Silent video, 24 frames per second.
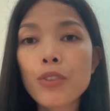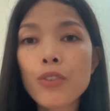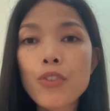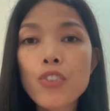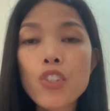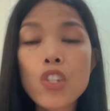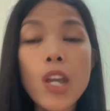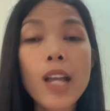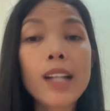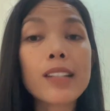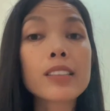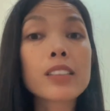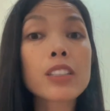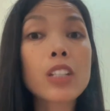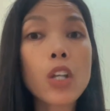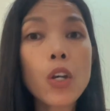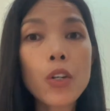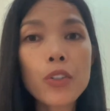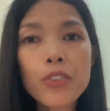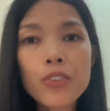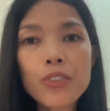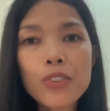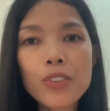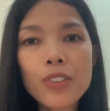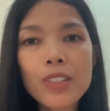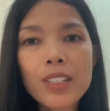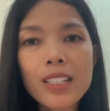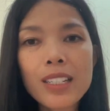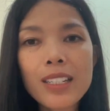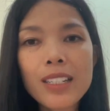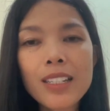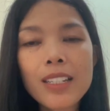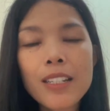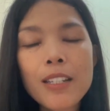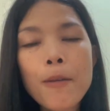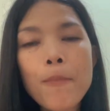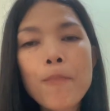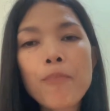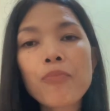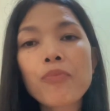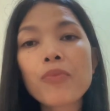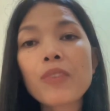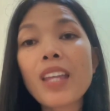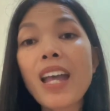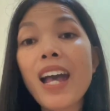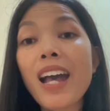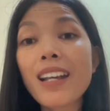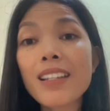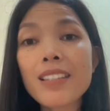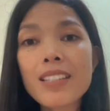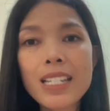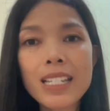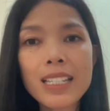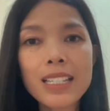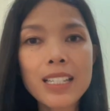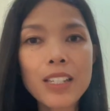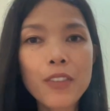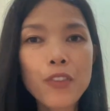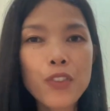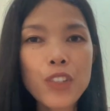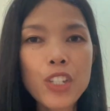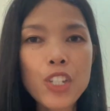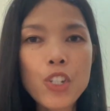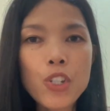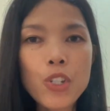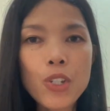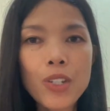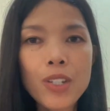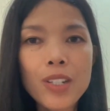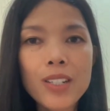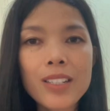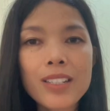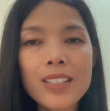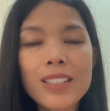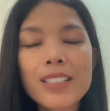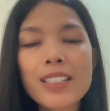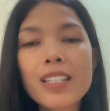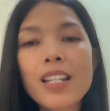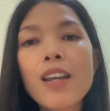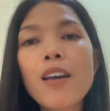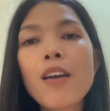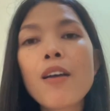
child custody, asset deficient,